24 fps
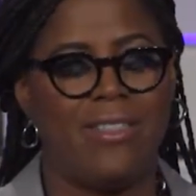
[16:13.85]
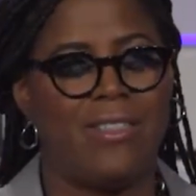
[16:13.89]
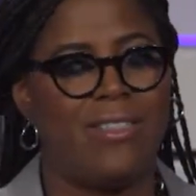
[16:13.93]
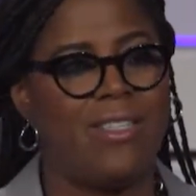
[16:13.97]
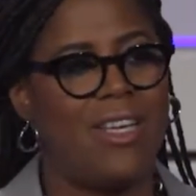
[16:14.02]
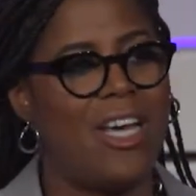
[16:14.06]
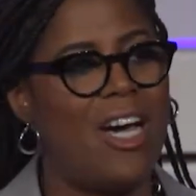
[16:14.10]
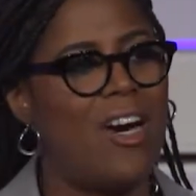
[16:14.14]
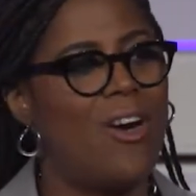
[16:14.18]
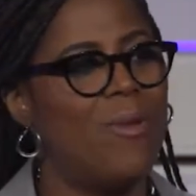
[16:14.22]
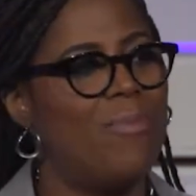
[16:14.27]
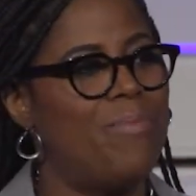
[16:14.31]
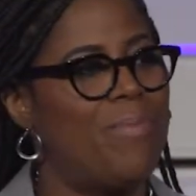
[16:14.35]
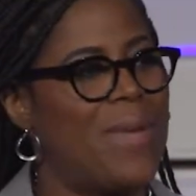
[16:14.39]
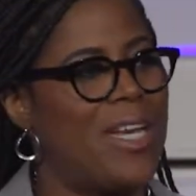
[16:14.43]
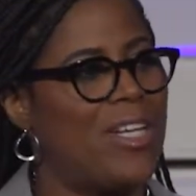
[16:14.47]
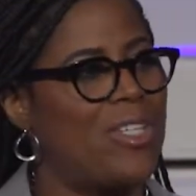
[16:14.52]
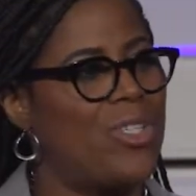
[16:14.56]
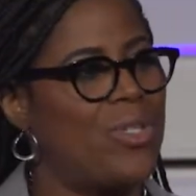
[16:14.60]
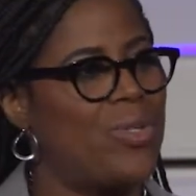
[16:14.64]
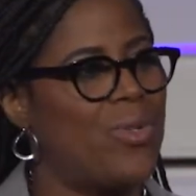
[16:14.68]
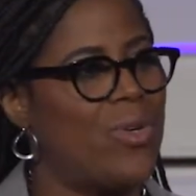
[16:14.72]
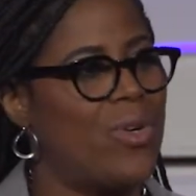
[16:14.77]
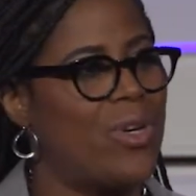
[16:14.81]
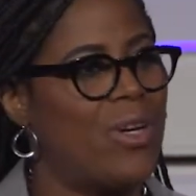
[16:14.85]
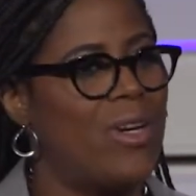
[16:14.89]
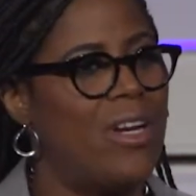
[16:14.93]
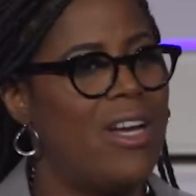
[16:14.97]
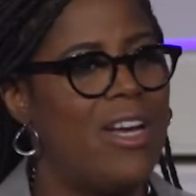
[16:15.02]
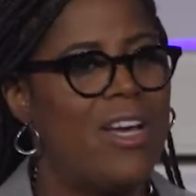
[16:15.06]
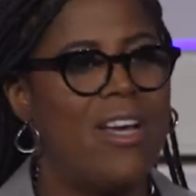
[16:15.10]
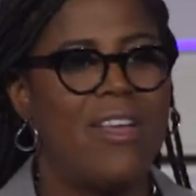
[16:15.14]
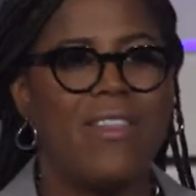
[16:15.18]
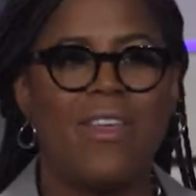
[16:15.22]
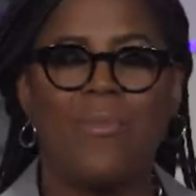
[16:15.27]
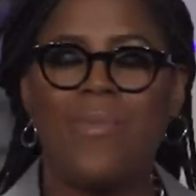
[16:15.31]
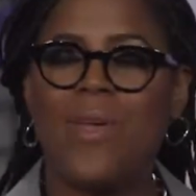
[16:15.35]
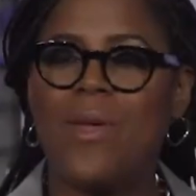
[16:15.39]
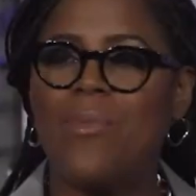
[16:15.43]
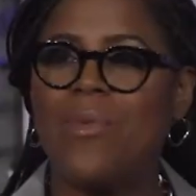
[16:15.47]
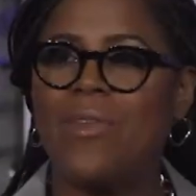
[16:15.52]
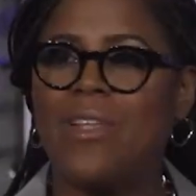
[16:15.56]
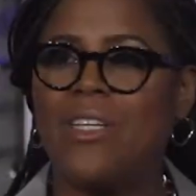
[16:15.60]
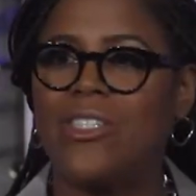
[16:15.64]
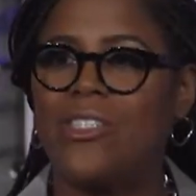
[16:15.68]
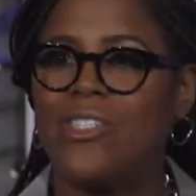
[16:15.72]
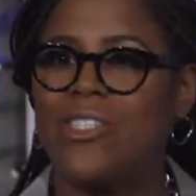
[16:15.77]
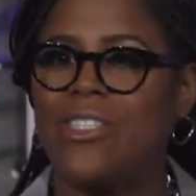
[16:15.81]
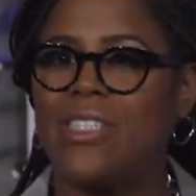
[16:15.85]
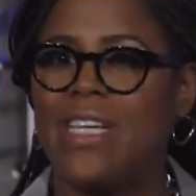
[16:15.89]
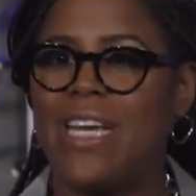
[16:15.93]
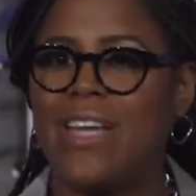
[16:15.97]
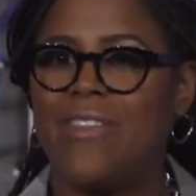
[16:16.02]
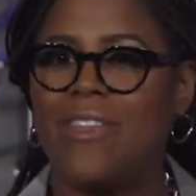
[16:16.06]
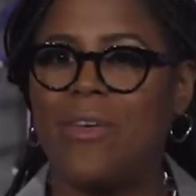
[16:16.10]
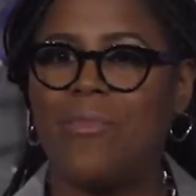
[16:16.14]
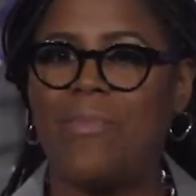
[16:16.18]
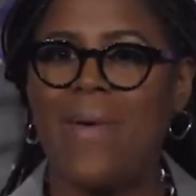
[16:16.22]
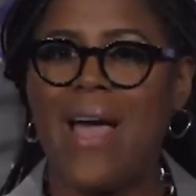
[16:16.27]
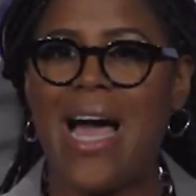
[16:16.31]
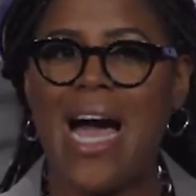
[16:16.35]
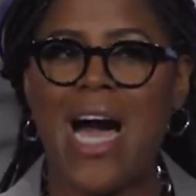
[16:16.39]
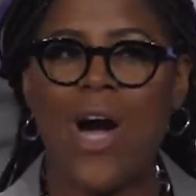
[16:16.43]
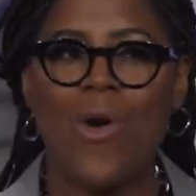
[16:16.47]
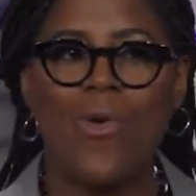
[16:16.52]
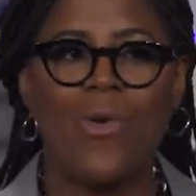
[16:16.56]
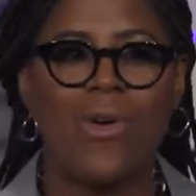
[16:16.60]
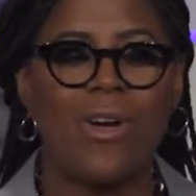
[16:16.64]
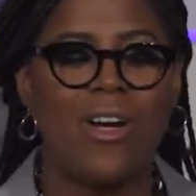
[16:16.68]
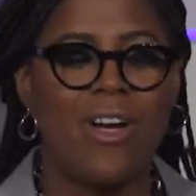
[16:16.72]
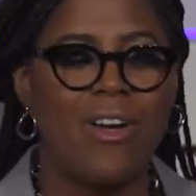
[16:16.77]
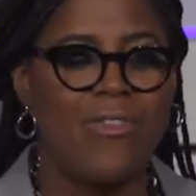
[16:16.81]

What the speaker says: to help make sure that people understand the power